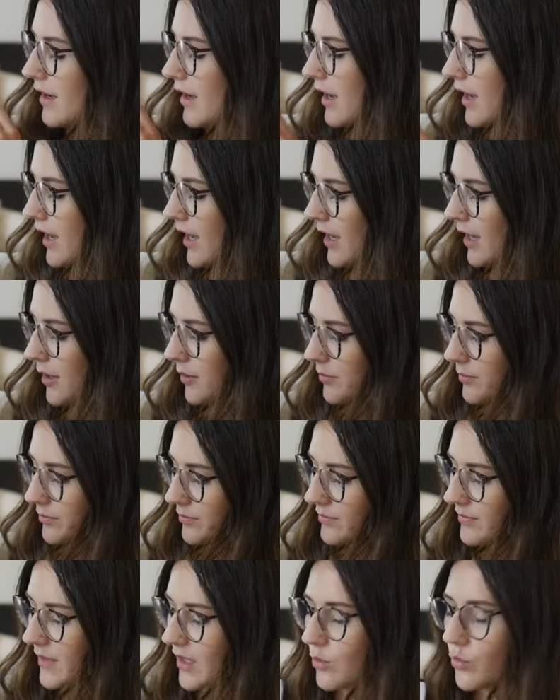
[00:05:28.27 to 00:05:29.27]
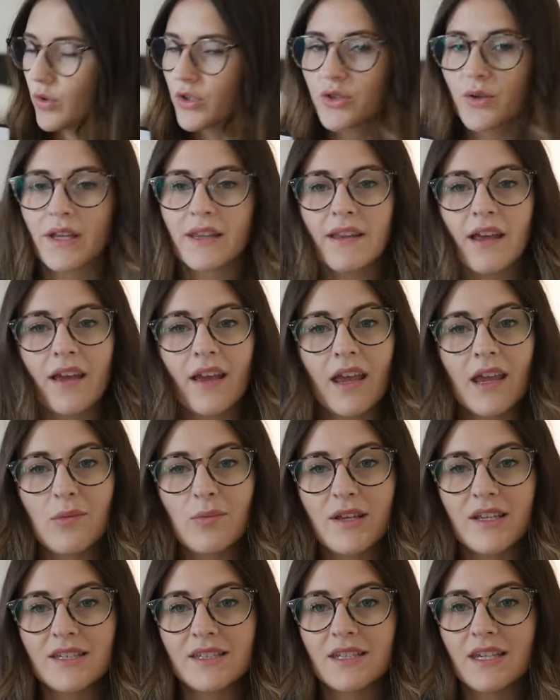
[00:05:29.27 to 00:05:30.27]
Um, we're doing the A
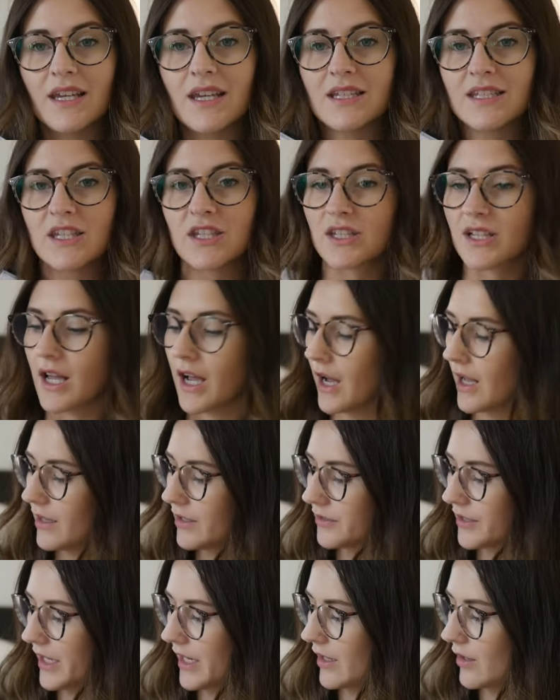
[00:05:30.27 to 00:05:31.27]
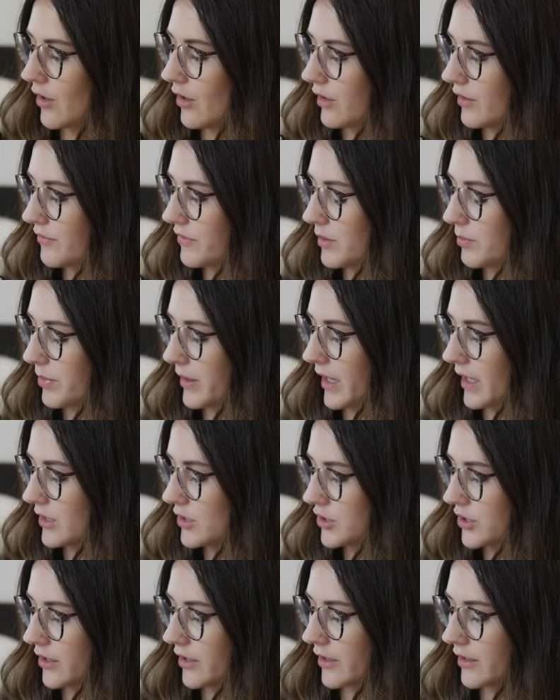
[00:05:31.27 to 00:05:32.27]
B Cs, he's coloring all of the
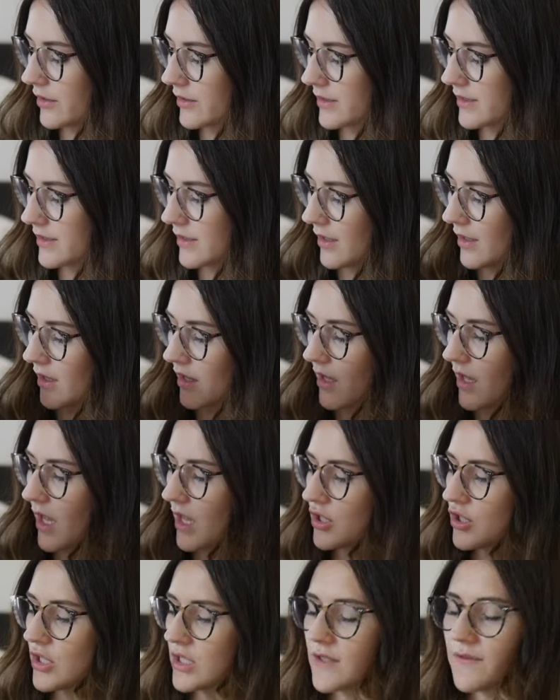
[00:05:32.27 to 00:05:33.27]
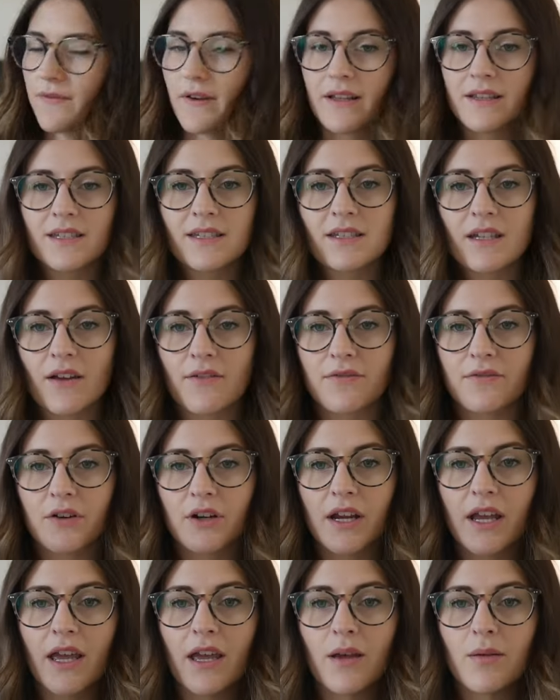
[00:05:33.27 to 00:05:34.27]
pictures. It's just fun stuff for
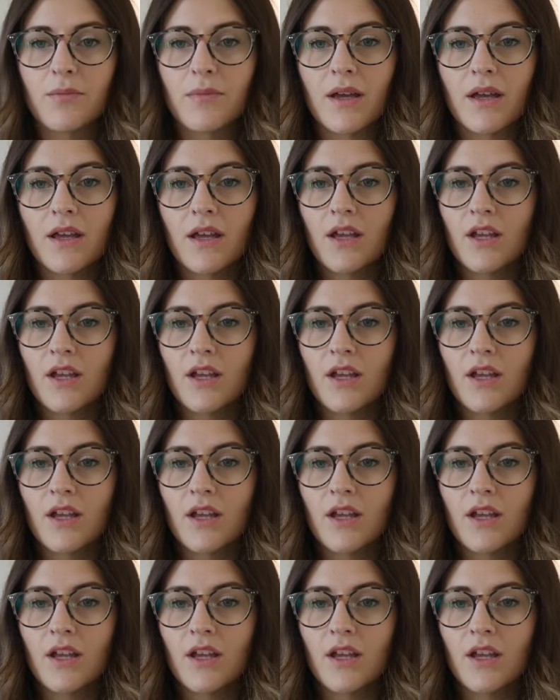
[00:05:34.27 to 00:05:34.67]
him